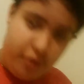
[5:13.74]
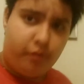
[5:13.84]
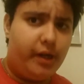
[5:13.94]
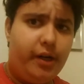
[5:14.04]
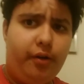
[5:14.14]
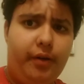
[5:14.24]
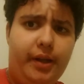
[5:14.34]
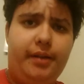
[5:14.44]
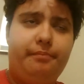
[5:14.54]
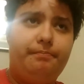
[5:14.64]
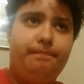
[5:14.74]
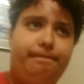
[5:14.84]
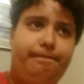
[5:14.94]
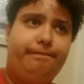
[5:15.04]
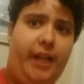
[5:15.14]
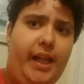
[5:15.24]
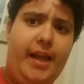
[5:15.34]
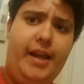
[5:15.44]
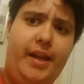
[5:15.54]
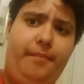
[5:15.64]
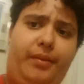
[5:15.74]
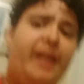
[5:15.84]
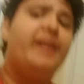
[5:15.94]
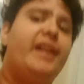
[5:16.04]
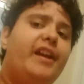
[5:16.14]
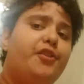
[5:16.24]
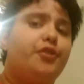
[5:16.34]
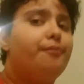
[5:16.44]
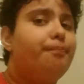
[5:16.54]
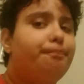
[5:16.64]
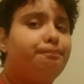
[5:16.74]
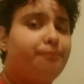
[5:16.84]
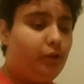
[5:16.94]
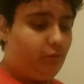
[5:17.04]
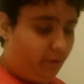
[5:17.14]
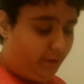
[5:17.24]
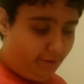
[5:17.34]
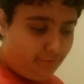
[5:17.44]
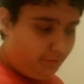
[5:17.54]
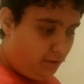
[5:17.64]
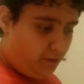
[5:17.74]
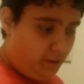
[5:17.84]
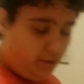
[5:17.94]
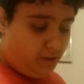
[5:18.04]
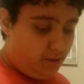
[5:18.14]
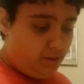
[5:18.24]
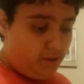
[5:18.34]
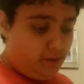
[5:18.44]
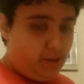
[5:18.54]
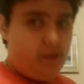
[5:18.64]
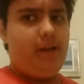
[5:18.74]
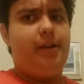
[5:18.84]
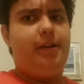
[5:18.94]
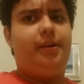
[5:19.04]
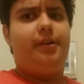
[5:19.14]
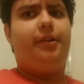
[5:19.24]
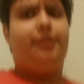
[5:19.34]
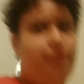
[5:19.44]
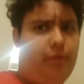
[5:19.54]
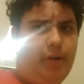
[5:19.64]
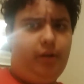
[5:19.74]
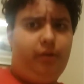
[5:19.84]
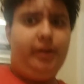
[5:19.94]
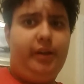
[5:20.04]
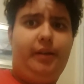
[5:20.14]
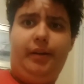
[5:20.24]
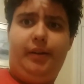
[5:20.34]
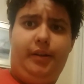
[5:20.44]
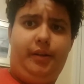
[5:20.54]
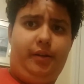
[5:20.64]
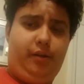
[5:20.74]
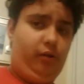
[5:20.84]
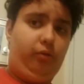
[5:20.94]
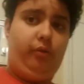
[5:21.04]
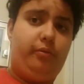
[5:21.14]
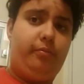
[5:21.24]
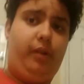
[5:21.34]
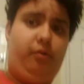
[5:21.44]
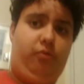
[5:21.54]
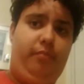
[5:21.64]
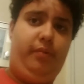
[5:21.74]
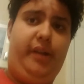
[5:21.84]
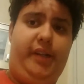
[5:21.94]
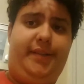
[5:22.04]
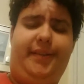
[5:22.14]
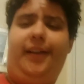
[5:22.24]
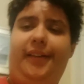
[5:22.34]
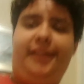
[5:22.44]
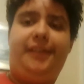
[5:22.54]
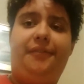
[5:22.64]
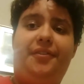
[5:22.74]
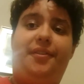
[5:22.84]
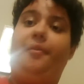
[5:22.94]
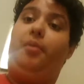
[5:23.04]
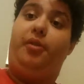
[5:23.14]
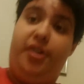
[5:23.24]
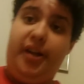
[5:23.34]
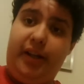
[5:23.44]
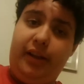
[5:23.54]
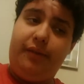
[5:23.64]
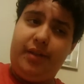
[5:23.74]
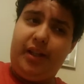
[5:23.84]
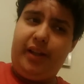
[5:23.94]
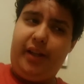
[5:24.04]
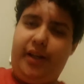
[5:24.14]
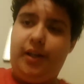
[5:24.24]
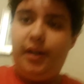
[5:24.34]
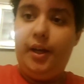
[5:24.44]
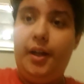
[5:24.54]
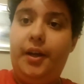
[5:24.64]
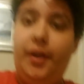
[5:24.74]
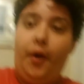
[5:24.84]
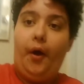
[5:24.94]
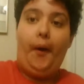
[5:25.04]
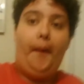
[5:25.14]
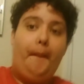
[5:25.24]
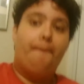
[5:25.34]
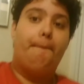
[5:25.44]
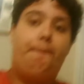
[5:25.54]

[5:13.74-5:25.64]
tornado hit in Plantation, where I live, and another tornado hit in Coral Springs, where Bree and Scott lives, and where Jake lives, I think. Um,